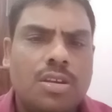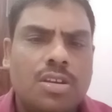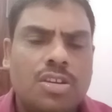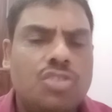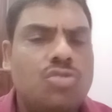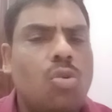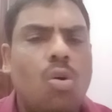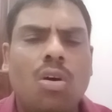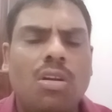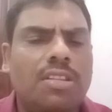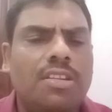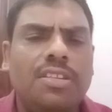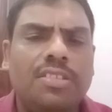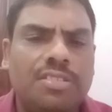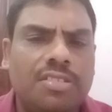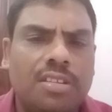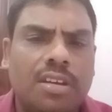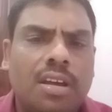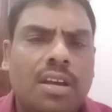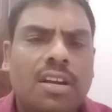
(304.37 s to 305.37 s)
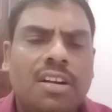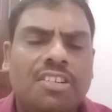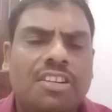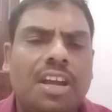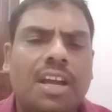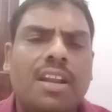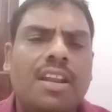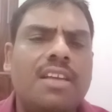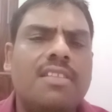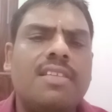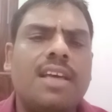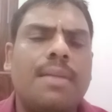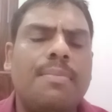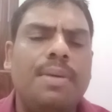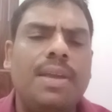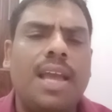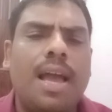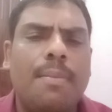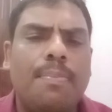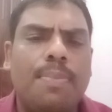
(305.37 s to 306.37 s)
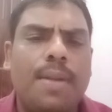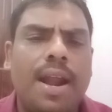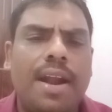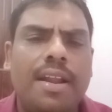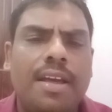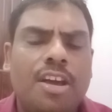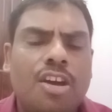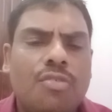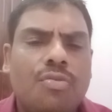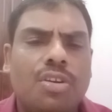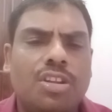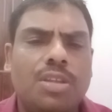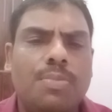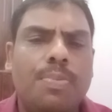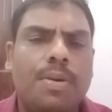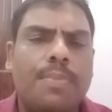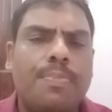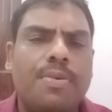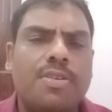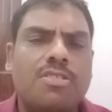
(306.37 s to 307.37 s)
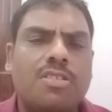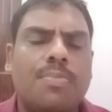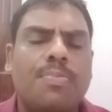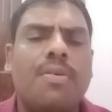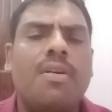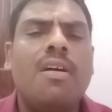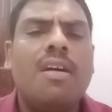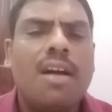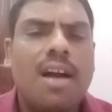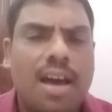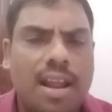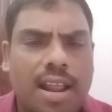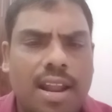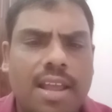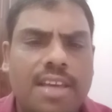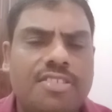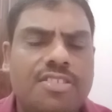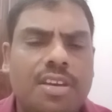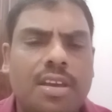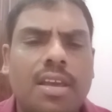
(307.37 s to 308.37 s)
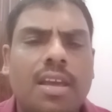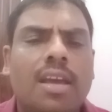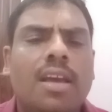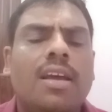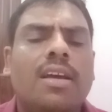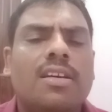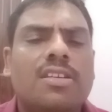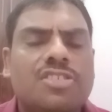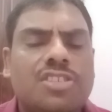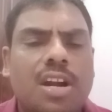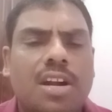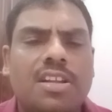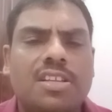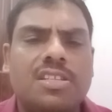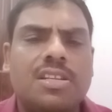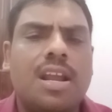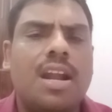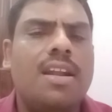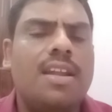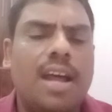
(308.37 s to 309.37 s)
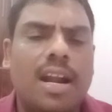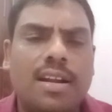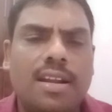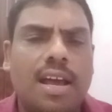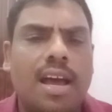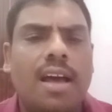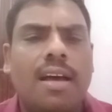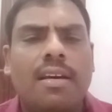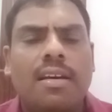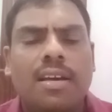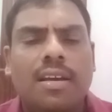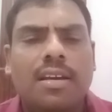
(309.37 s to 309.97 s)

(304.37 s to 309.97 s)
So all these techniques are being applied for the purpose of analyzing statistical data